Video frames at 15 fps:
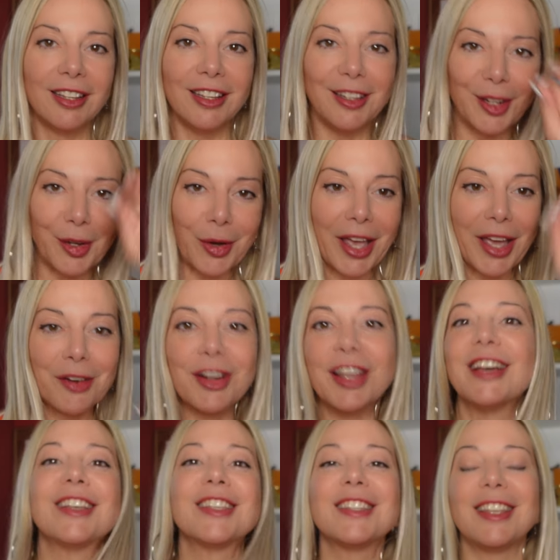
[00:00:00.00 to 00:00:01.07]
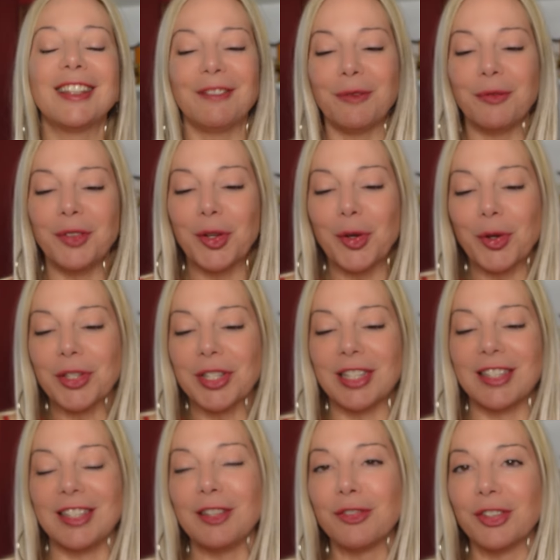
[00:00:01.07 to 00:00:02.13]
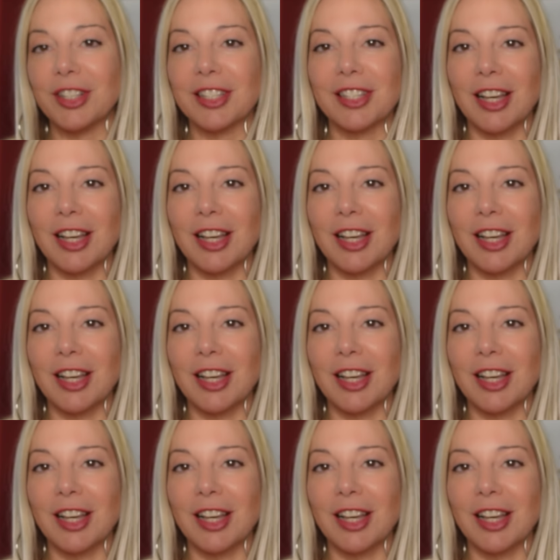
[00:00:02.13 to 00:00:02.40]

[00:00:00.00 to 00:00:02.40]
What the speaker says: you know, areas, and because it's different